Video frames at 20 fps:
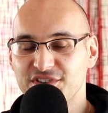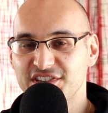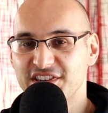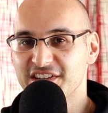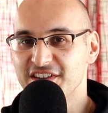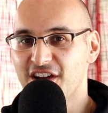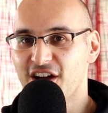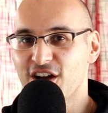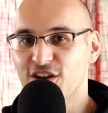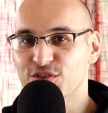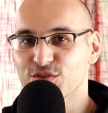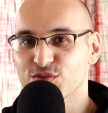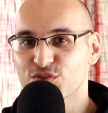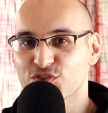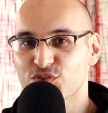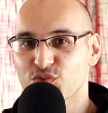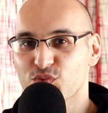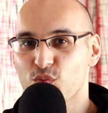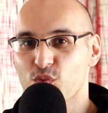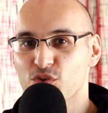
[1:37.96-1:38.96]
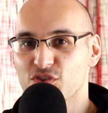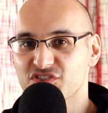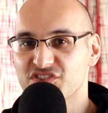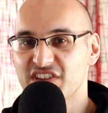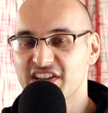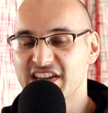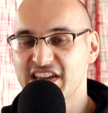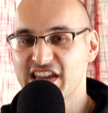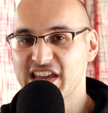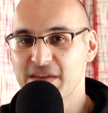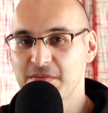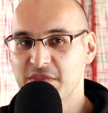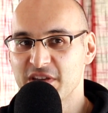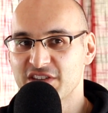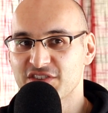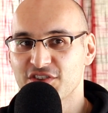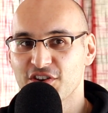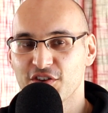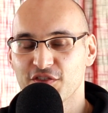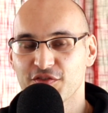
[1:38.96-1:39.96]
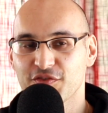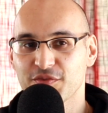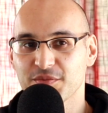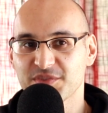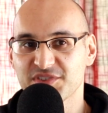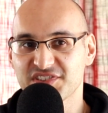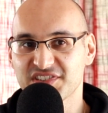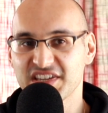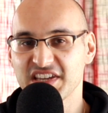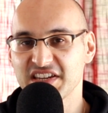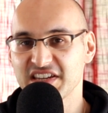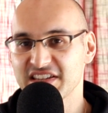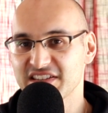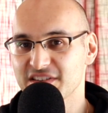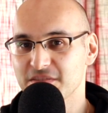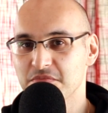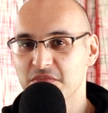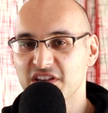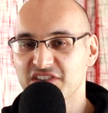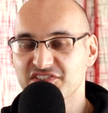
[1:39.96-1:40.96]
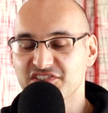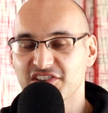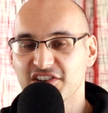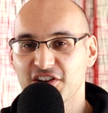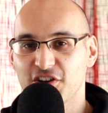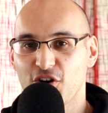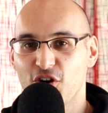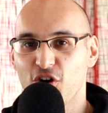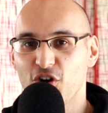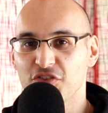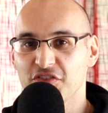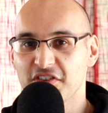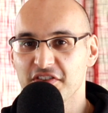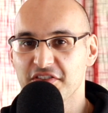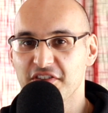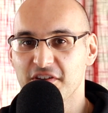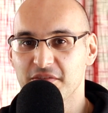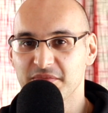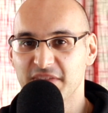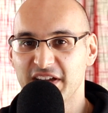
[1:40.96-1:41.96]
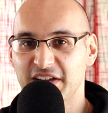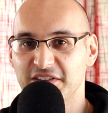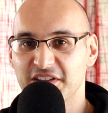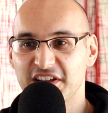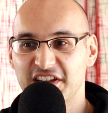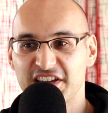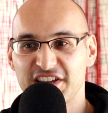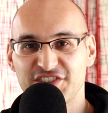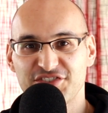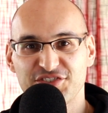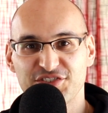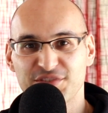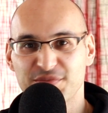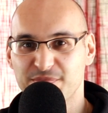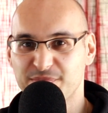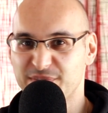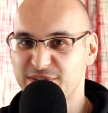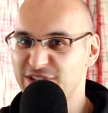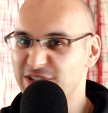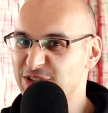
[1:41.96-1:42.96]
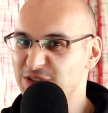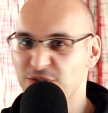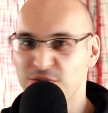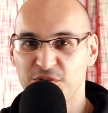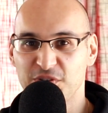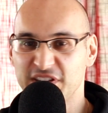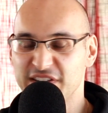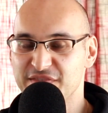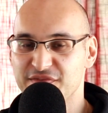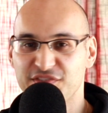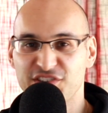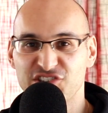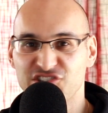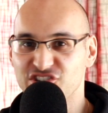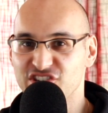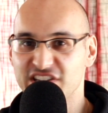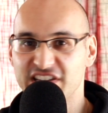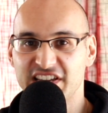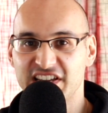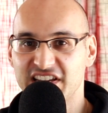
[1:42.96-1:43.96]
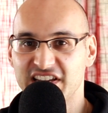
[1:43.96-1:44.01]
Putting an Arnold Schwarzenegger image from skinny to muscular on the thumbnail is just purely visually